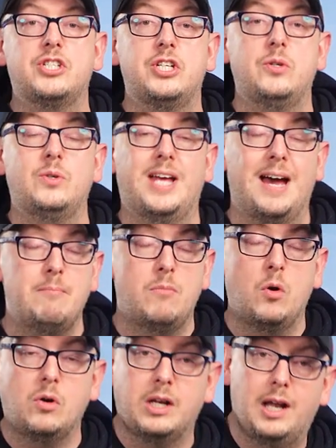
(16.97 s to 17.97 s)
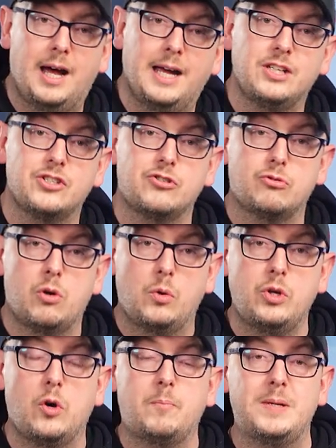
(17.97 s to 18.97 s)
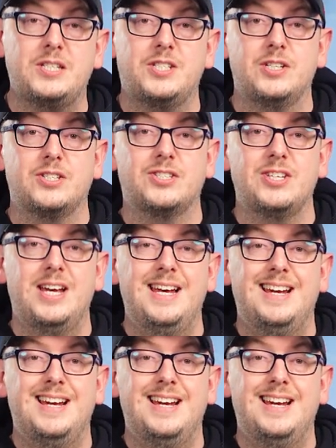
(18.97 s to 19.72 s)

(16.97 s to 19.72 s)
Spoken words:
to get more clients, grow your business,